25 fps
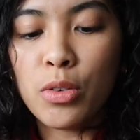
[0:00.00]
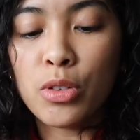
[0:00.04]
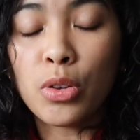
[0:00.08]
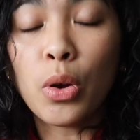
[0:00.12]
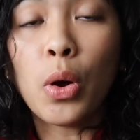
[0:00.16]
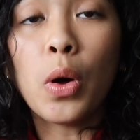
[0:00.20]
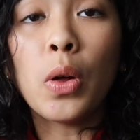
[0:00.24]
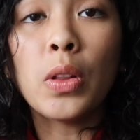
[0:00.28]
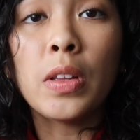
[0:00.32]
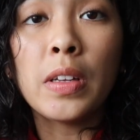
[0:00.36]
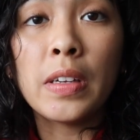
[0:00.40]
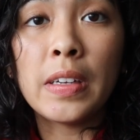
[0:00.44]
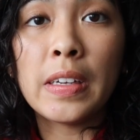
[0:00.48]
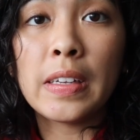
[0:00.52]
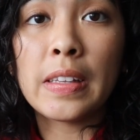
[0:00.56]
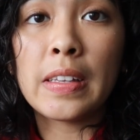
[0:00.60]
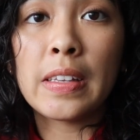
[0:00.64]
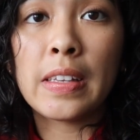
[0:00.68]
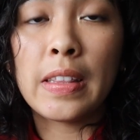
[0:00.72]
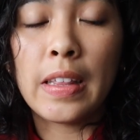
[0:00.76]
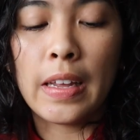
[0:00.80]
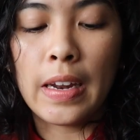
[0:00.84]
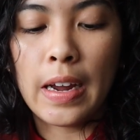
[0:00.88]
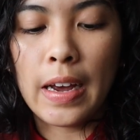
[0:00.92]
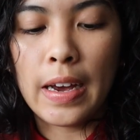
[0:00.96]
was all the knits
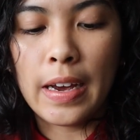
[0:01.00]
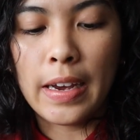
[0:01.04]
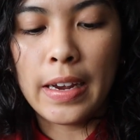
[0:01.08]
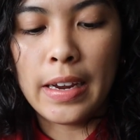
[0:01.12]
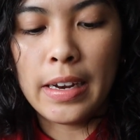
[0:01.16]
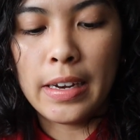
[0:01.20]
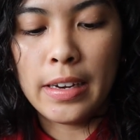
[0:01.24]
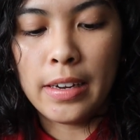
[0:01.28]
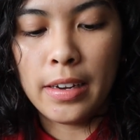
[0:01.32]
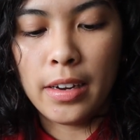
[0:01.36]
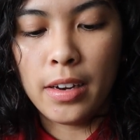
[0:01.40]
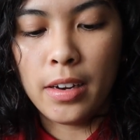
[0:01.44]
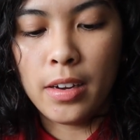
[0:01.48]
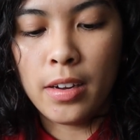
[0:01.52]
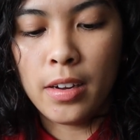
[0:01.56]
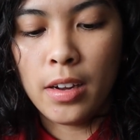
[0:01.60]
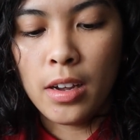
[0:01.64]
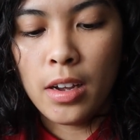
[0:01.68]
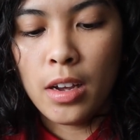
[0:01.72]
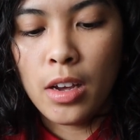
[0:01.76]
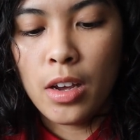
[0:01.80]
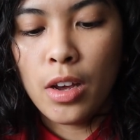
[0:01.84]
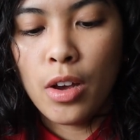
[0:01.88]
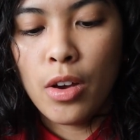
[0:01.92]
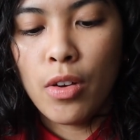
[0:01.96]
that I did
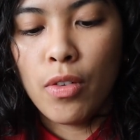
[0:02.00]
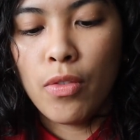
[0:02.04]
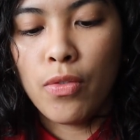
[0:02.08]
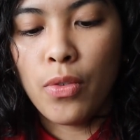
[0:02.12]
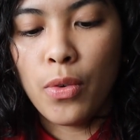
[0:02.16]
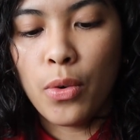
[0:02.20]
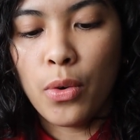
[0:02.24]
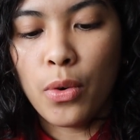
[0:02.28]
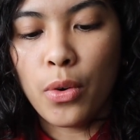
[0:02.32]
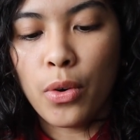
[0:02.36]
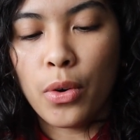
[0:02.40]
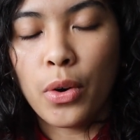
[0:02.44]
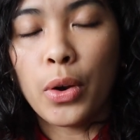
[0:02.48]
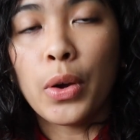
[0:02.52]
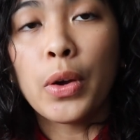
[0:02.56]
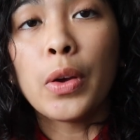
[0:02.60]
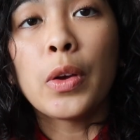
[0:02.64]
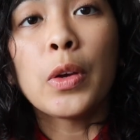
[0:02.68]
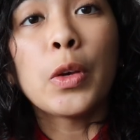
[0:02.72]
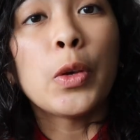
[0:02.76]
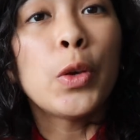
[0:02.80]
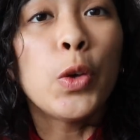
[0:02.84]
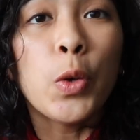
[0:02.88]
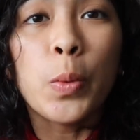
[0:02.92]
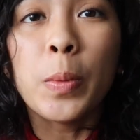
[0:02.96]
for
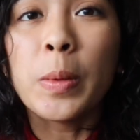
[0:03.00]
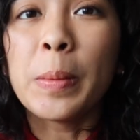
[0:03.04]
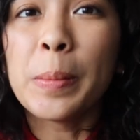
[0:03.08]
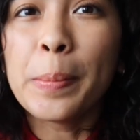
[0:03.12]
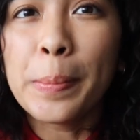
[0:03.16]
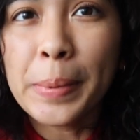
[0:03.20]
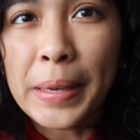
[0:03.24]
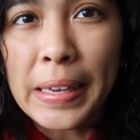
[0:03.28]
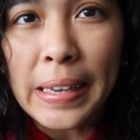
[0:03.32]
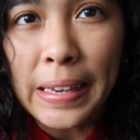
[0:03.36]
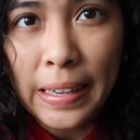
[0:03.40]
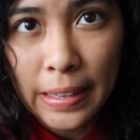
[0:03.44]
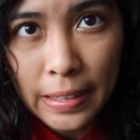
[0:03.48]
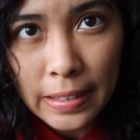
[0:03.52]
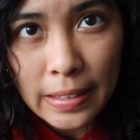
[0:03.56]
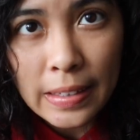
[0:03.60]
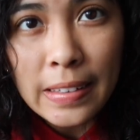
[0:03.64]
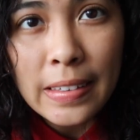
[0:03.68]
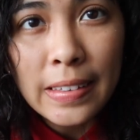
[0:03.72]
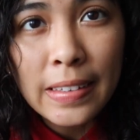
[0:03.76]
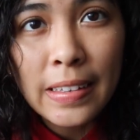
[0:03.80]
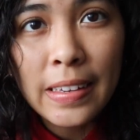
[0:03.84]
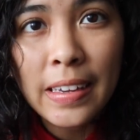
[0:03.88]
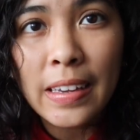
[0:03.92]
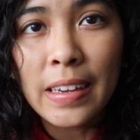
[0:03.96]
human
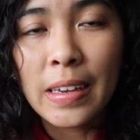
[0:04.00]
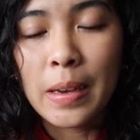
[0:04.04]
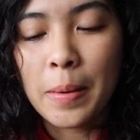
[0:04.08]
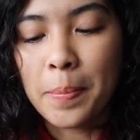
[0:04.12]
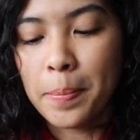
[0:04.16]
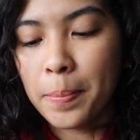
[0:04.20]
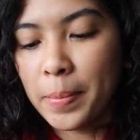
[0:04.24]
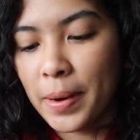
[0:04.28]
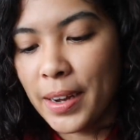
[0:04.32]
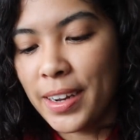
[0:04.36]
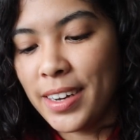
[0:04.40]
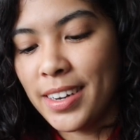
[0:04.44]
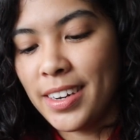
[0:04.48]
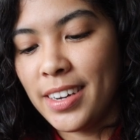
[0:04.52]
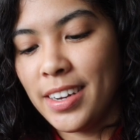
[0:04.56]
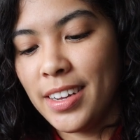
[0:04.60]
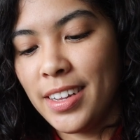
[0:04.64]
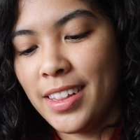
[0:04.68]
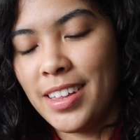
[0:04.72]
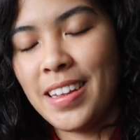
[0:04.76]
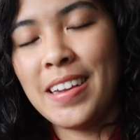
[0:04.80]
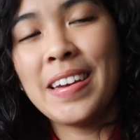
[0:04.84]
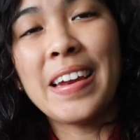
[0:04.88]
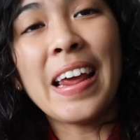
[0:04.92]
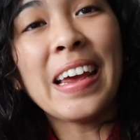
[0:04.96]
beings, but
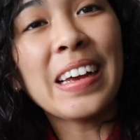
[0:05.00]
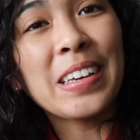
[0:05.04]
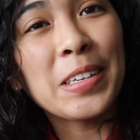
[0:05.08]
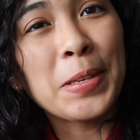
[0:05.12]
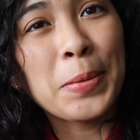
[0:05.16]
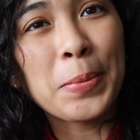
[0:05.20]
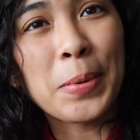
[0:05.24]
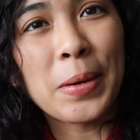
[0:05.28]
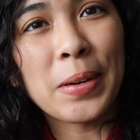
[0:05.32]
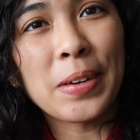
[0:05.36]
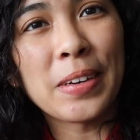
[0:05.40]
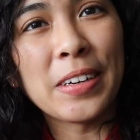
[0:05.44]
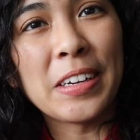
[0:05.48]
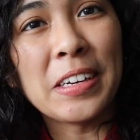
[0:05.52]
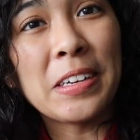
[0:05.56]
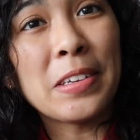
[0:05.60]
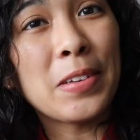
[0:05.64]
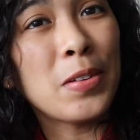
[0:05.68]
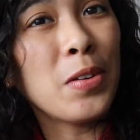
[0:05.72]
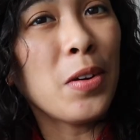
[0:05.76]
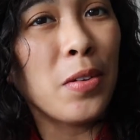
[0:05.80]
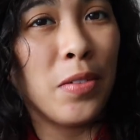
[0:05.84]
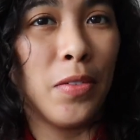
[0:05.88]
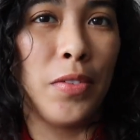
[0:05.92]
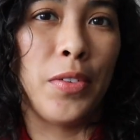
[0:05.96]
the next one
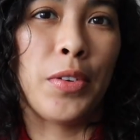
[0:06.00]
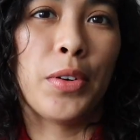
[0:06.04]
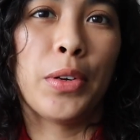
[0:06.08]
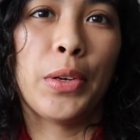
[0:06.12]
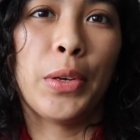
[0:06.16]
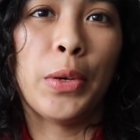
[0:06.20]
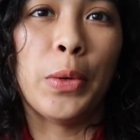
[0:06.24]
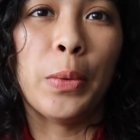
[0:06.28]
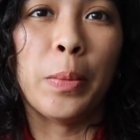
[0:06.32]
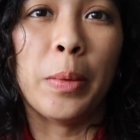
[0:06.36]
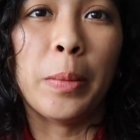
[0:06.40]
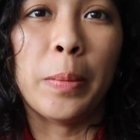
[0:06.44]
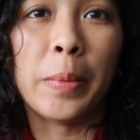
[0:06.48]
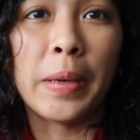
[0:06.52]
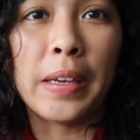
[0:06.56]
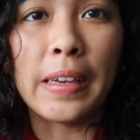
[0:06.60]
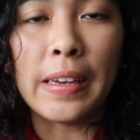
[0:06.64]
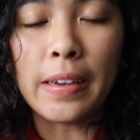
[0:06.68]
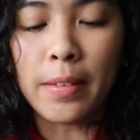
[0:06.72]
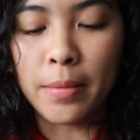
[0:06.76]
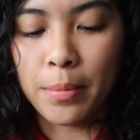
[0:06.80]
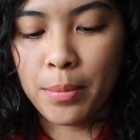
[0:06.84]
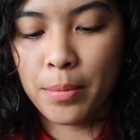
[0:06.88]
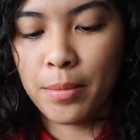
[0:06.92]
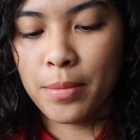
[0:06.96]
is not for a human
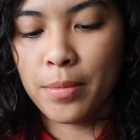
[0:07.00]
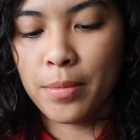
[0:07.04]
being